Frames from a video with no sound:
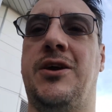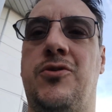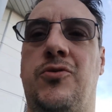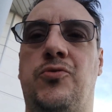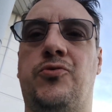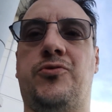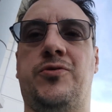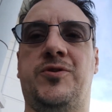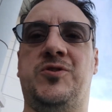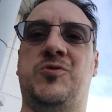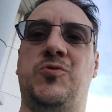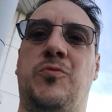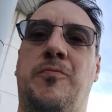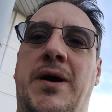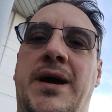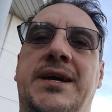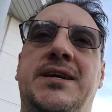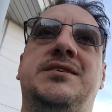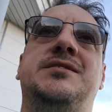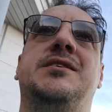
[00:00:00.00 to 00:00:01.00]
called Crystal
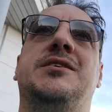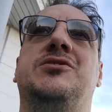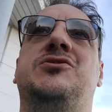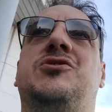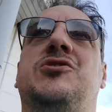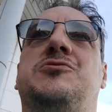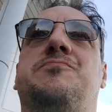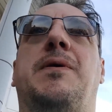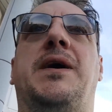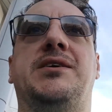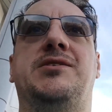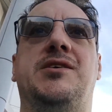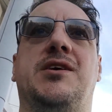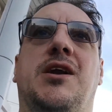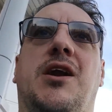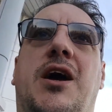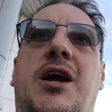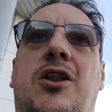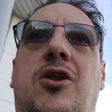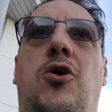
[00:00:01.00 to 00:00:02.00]
Maze, and it's just
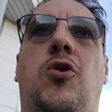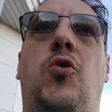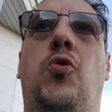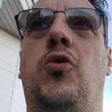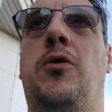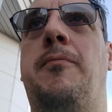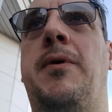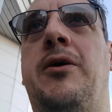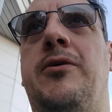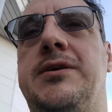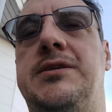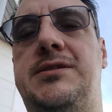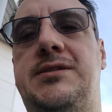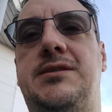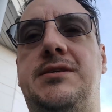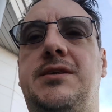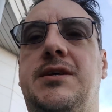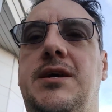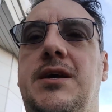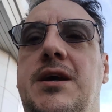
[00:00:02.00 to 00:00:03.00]
basically like a hall of
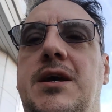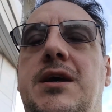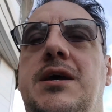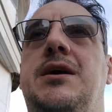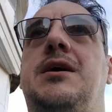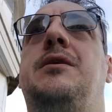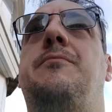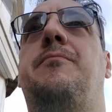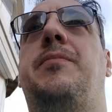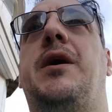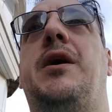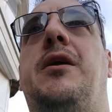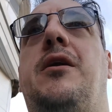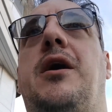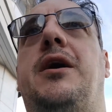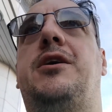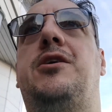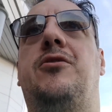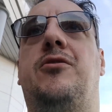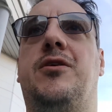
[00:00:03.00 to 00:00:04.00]
mirrors, but
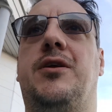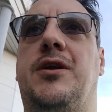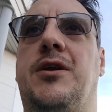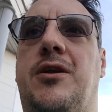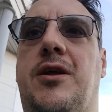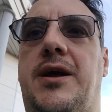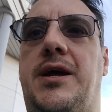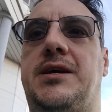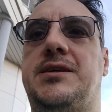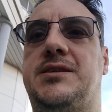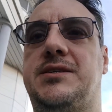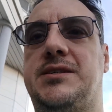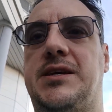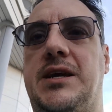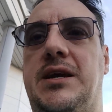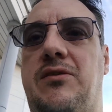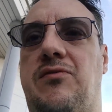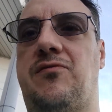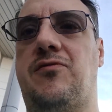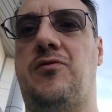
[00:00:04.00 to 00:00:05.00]
like you can like
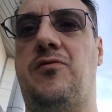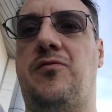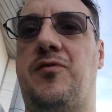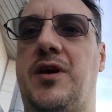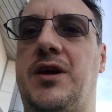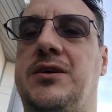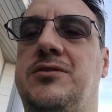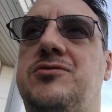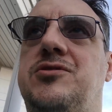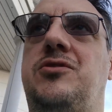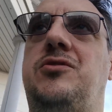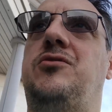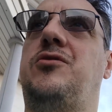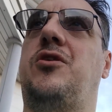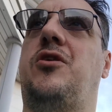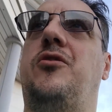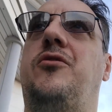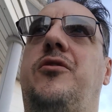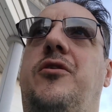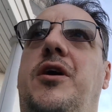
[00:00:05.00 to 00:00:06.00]
see through things, so you
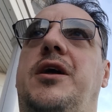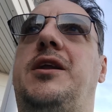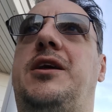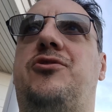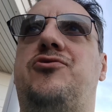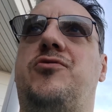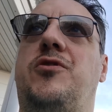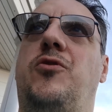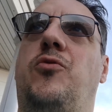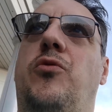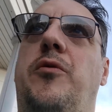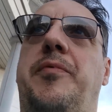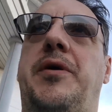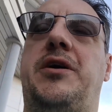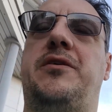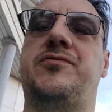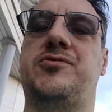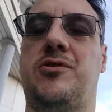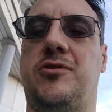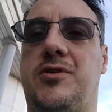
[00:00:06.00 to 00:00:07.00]
can't like literally all the
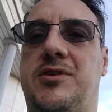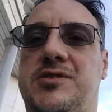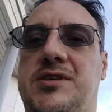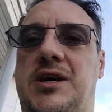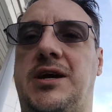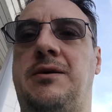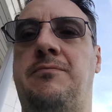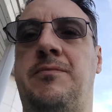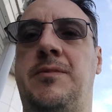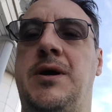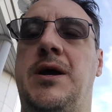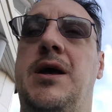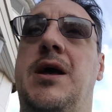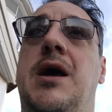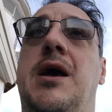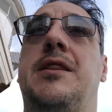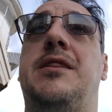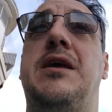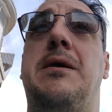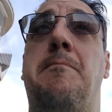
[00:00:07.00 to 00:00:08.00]
paths look the same.
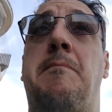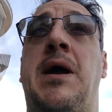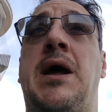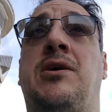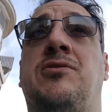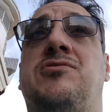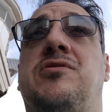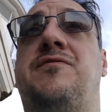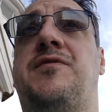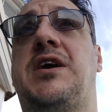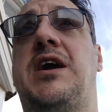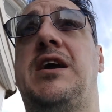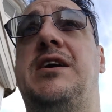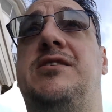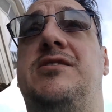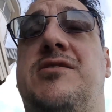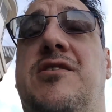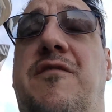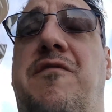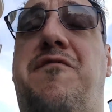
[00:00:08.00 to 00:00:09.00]
The amount of
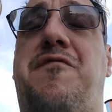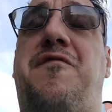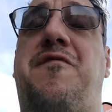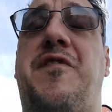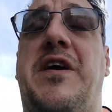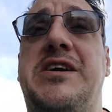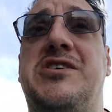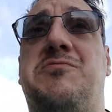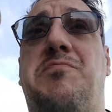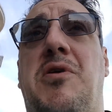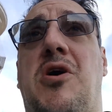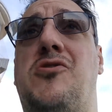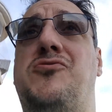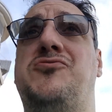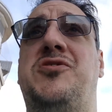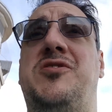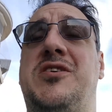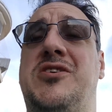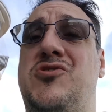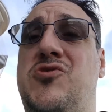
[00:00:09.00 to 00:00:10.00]
kids that face
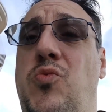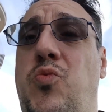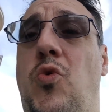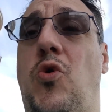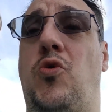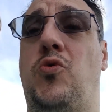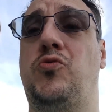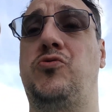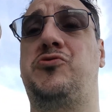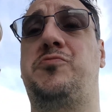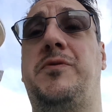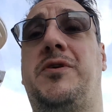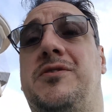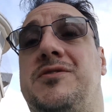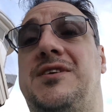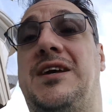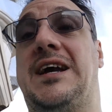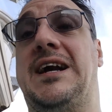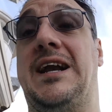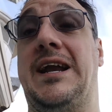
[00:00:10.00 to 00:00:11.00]
planted into walls
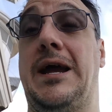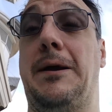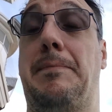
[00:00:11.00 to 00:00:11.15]
because they're clear